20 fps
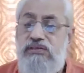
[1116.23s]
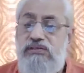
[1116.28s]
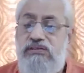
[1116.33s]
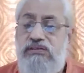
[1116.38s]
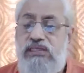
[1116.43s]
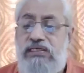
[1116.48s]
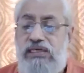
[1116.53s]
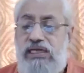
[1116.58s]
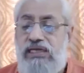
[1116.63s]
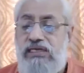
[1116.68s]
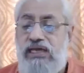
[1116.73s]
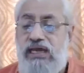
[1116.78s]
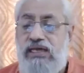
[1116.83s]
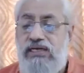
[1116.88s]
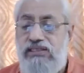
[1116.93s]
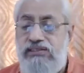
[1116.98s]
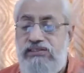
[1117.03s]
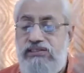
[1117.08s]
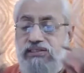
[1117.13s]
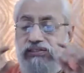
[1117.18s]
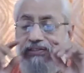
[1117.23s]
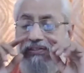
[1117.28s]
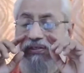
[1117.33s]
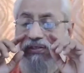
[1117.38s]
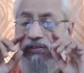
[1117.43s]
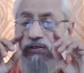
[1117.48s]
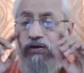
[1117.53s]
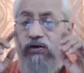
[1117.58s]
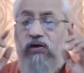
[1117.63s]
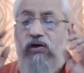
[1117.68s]
it's an analysis
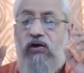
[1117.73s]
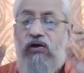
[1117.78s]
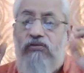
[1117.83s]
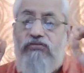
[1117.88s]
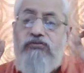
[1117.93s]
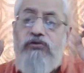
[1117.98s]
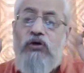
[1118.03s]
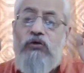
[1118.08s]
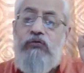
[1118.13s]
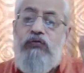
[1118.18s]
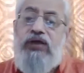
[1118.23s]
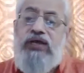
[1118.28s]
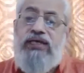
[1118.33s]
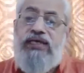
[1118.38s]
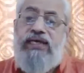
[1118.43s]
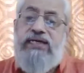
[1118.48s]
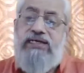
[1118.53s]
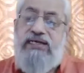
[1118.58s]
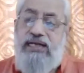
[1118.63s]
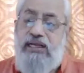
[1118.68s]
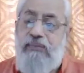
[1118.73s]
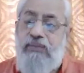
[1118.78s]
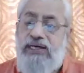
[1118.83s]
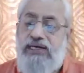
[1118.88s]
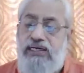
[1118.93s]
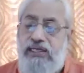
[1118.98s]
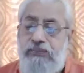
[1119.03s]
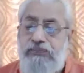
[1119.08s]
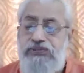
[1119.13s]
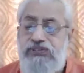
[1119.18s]
of your waking dream
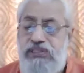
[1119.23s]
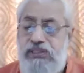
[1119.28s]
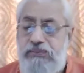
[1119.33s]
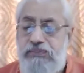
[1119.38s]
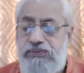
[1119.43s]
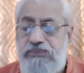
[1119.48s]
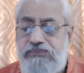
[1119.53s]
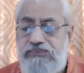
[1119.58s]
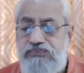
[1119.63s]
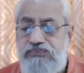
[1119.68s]
and deep sleep.